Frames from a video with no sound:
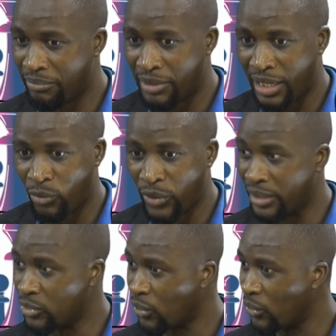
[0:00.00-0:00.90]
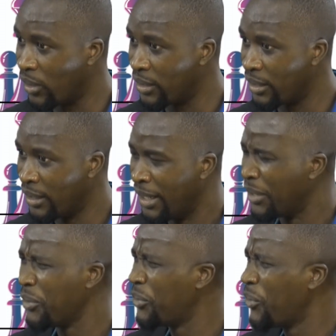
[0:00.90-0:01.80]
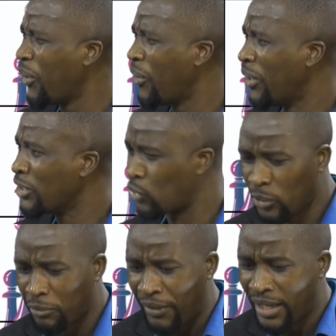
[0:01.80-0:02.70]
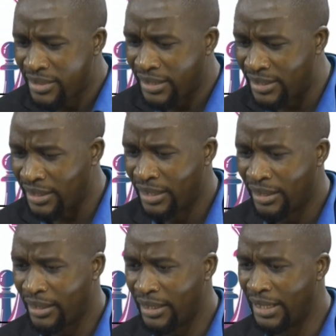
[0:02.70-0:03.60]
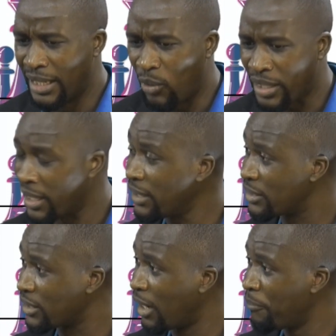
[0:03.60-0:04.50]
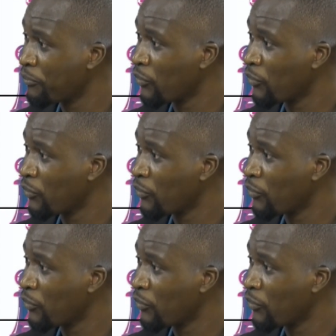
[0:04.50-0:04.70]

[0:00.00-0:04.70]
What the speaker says: Mawento. And, you know? So you find that in our culture,